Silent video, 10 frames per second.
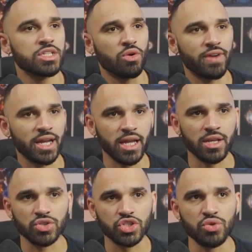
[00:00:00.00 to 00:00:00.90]
So and
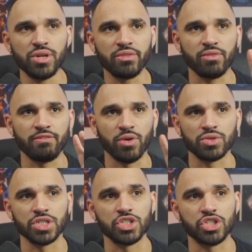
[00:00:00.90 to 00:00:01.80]
there's 2 different
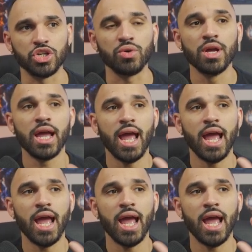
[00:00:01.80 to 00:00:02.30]
versions too.